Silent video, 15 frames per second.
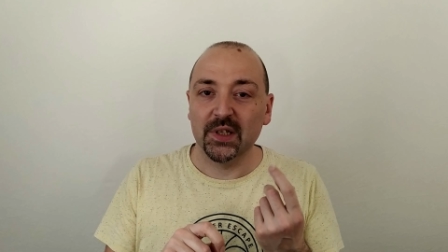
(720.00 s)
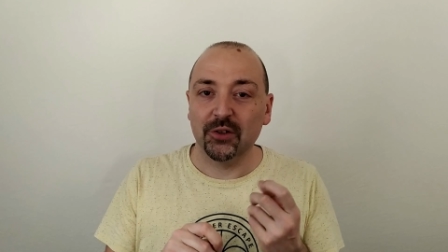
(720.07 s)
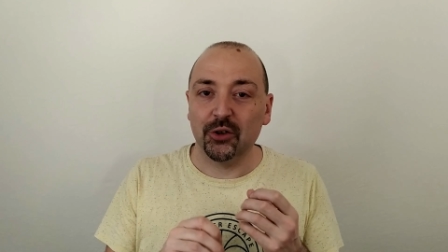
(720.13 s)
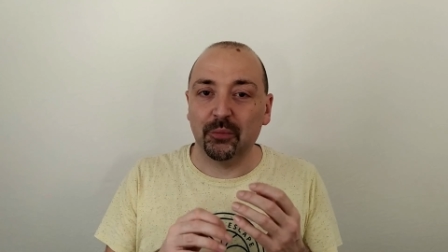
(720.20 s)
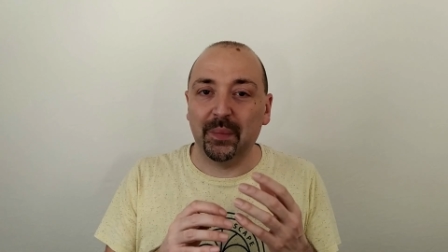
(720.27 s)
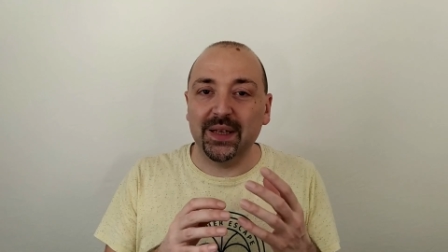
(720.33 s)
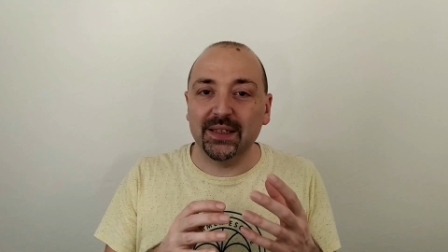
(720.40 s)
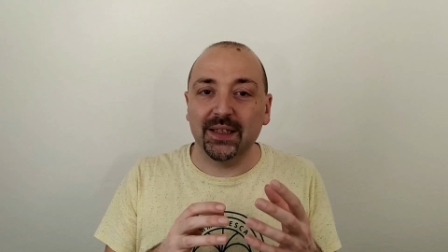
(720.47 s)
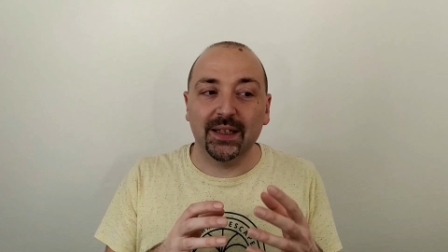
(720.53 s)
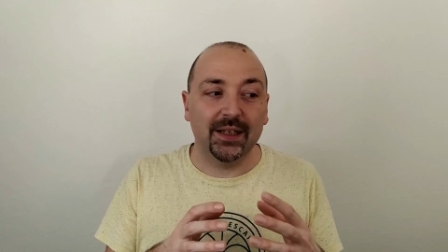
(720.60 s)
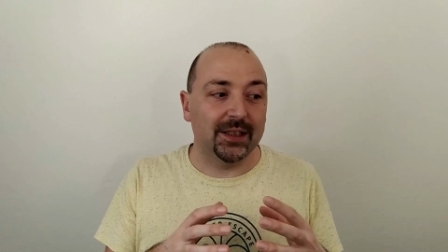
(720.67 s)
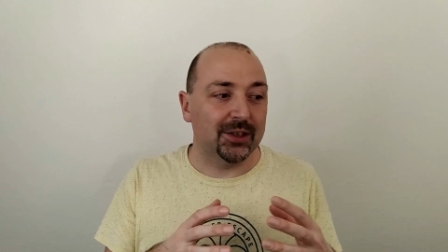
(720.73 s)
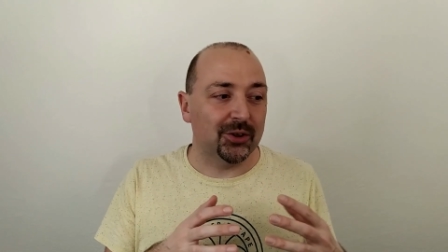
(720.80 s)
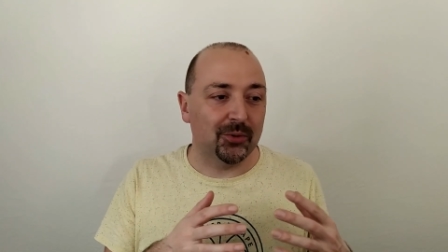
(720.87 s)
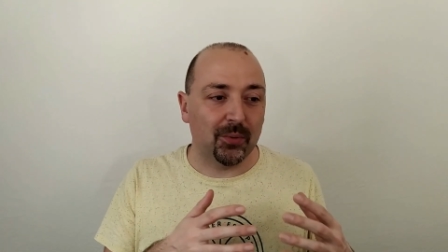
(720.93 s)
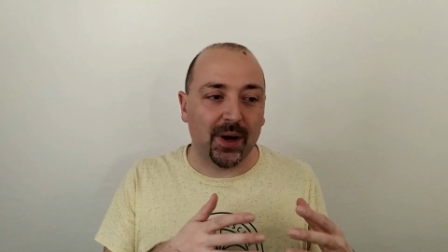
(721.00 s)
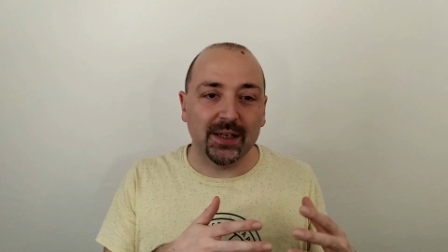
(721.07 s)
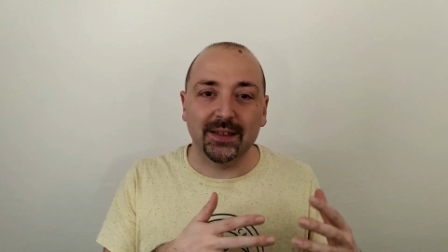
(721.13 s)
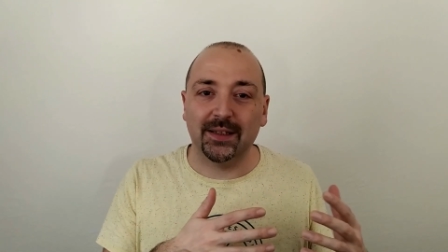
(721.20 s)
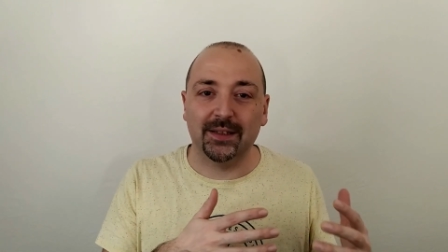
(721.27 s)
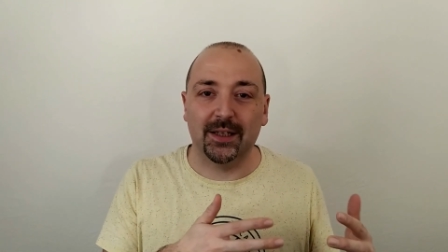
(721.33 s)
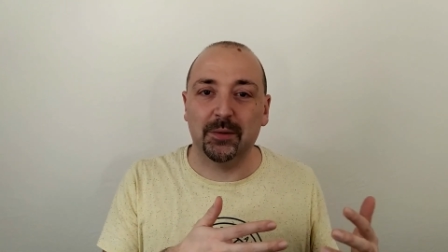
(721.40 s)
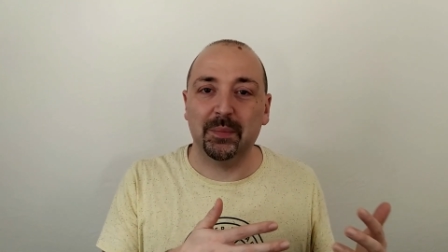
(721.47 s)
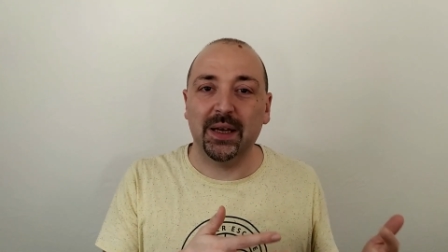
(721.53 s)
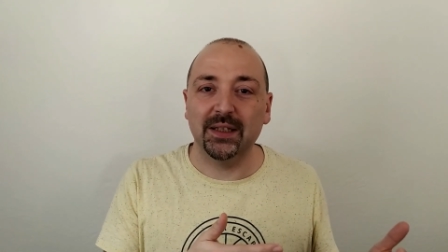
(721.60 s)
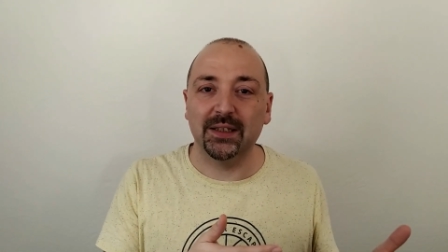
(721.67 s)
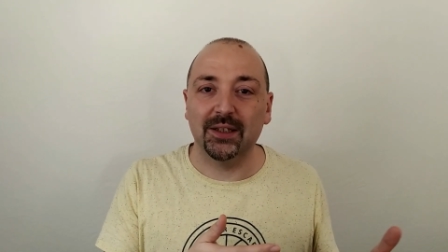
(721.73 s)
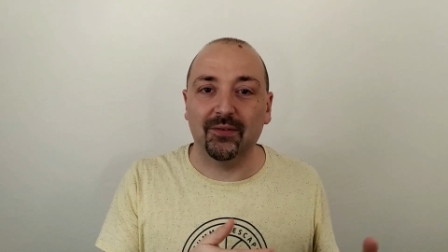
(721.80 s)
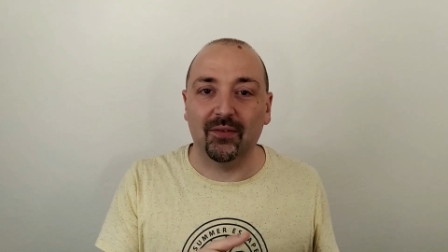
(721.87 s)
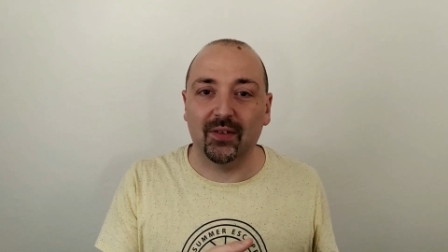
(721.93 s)
So basically it's twice as
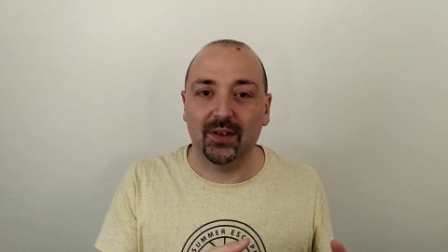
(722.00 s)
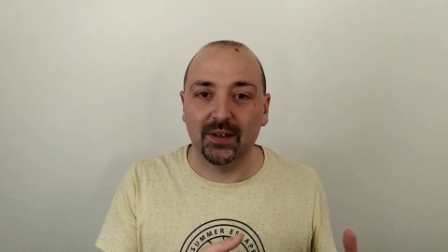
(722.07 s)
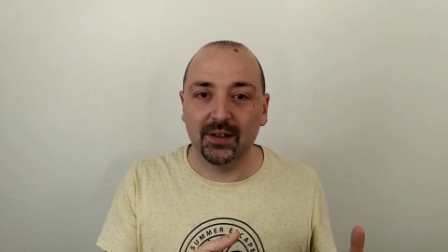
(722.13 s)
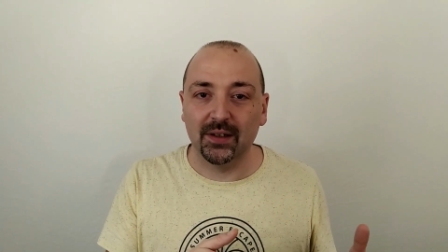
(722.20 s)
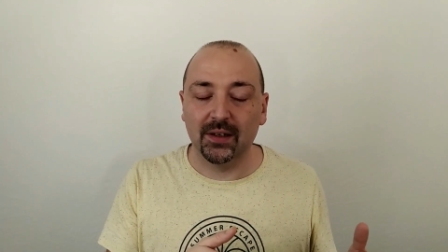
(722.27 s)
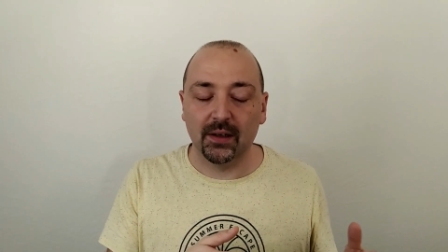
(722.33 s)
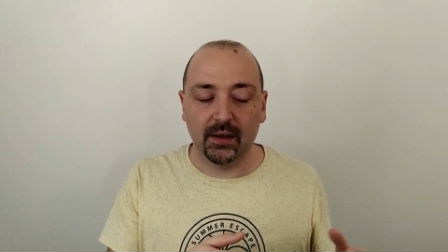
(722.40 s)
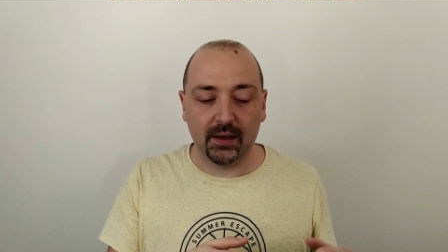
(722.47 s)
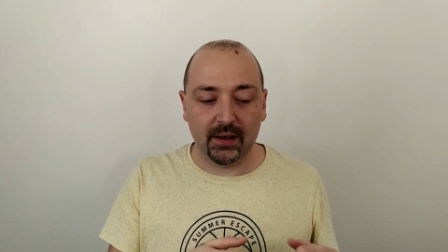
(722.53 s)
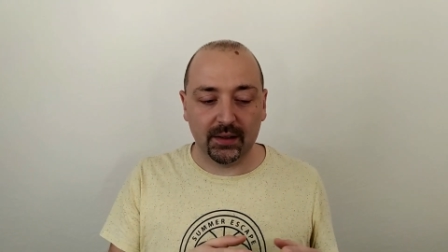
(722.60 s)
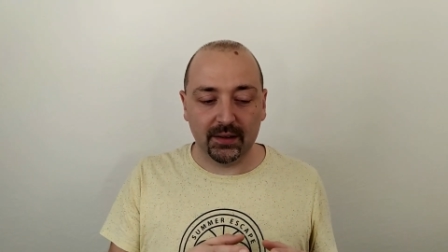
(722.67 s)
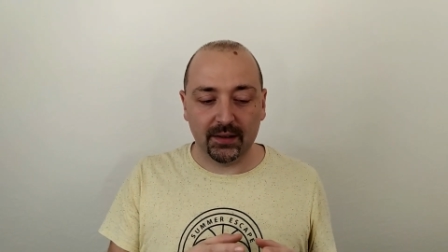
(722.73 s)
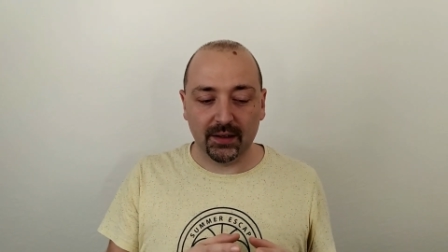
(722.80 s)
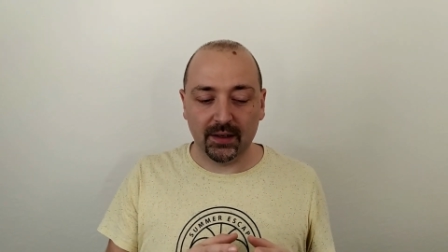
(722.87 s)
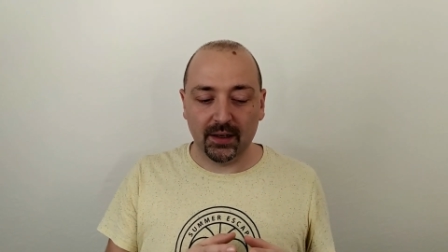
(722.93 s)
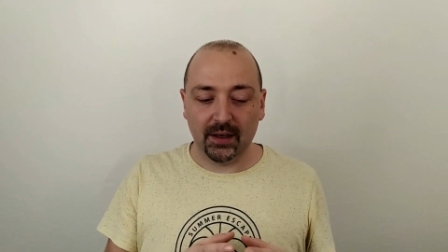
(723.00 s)
expensive, right?